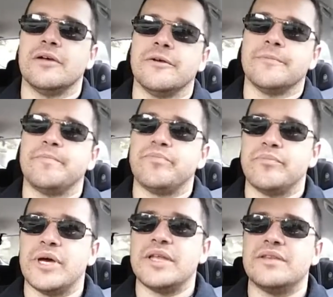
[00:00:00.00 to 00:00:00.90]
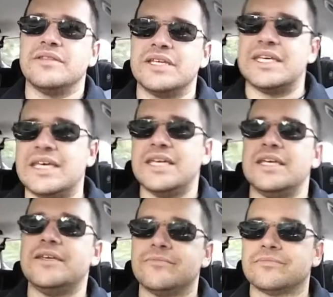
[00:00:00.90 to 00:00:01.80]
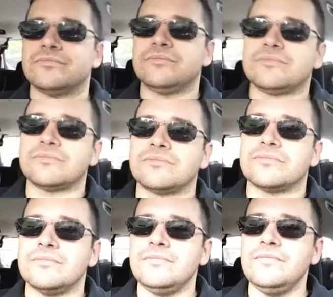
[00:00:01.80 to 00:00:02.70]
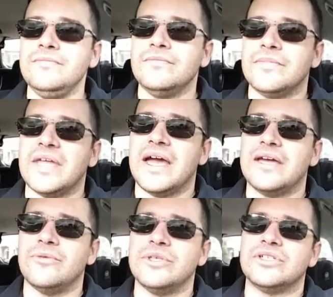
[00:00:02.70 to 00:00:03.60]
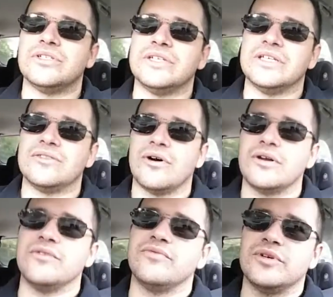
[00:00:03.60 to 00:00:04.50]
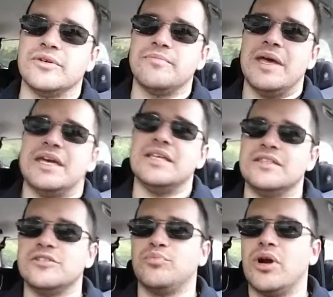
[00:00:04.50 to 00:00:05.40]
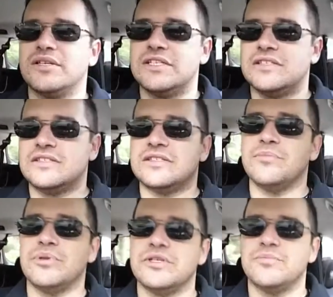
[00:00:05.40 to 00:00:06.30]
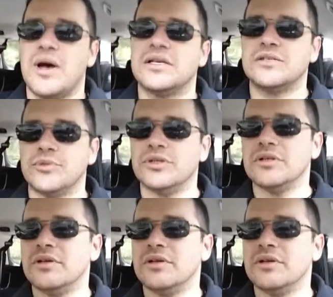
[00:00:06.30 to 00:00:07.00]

Um, but the key, I had originally thought of uh, making this process as simple as possible.